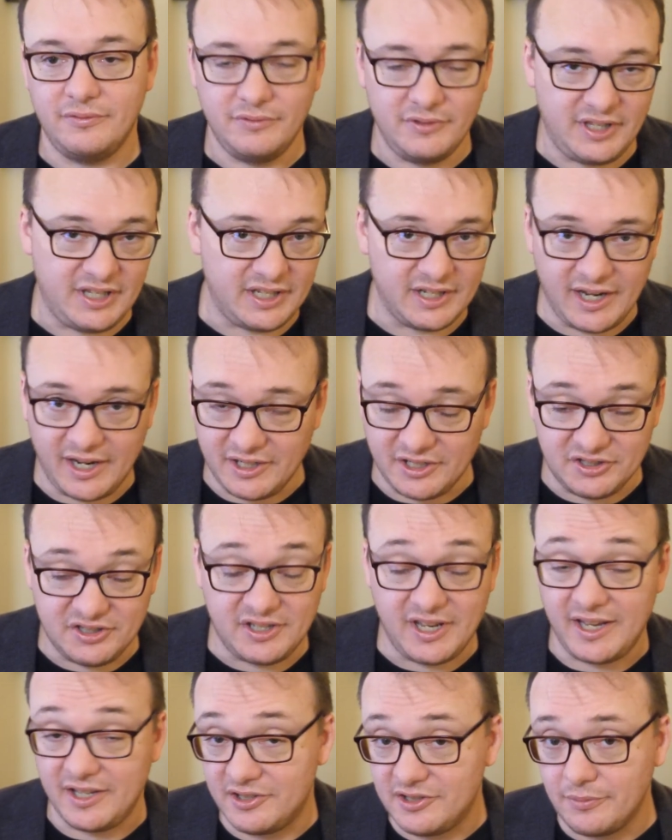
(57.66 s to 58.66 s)
the United
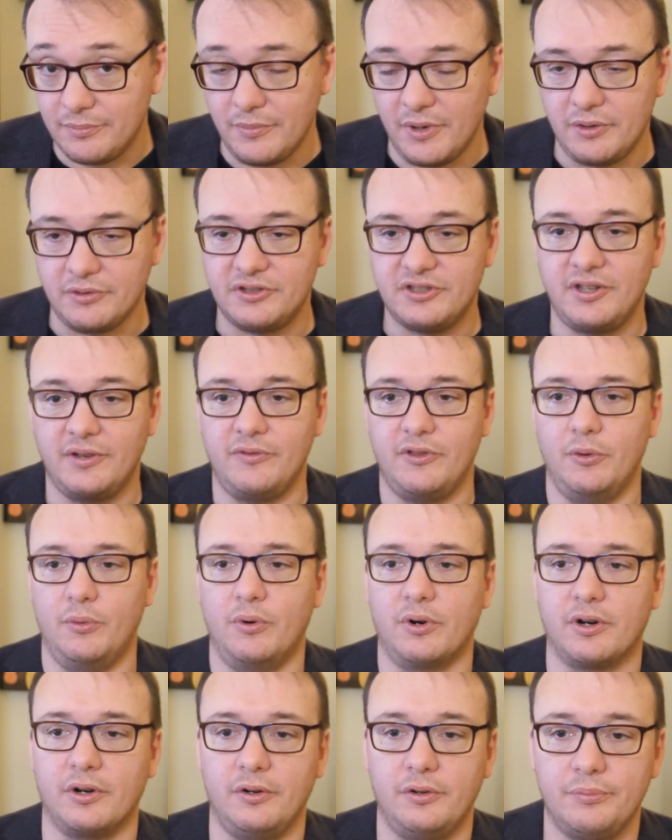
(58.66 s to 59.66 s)
States and most of the
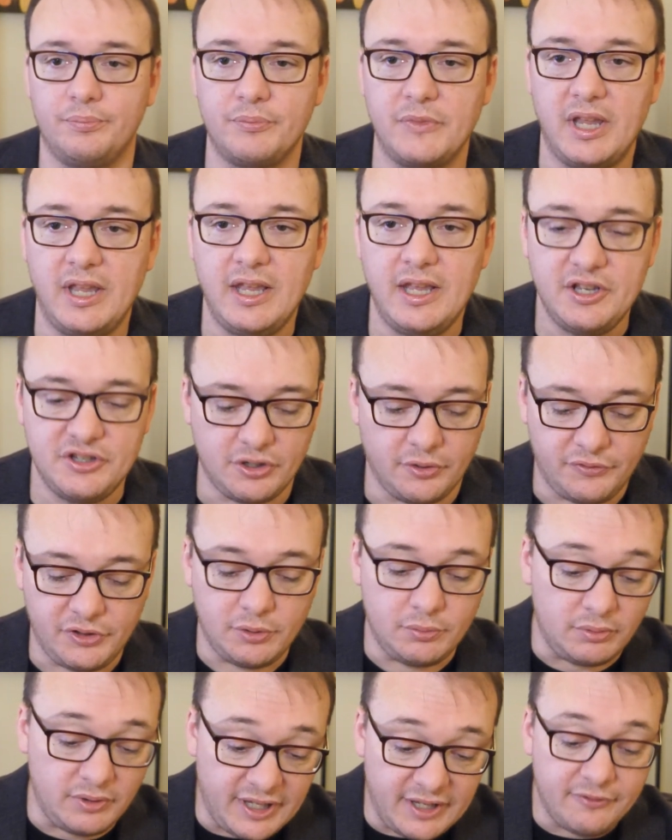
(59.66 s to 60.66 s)
world. So if
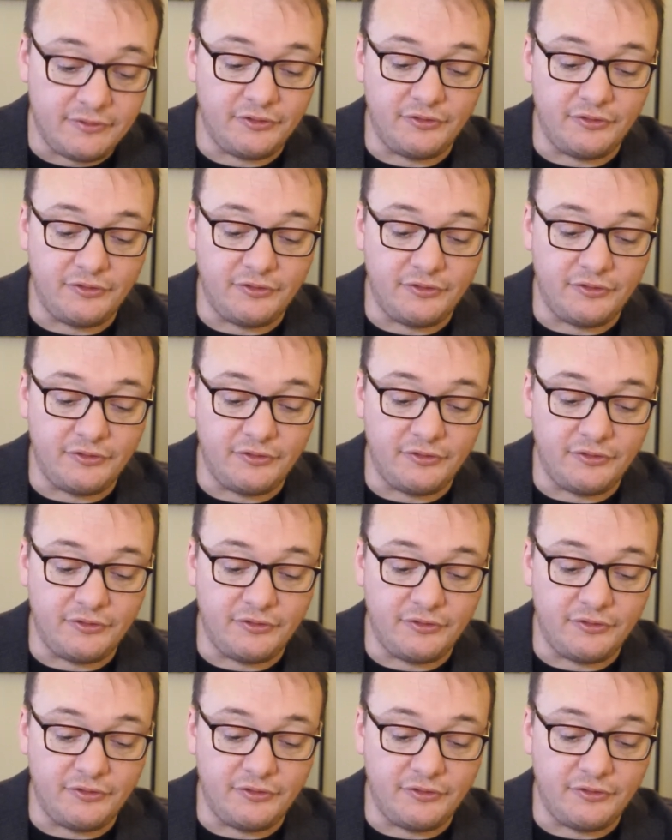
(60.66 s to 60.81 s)
you live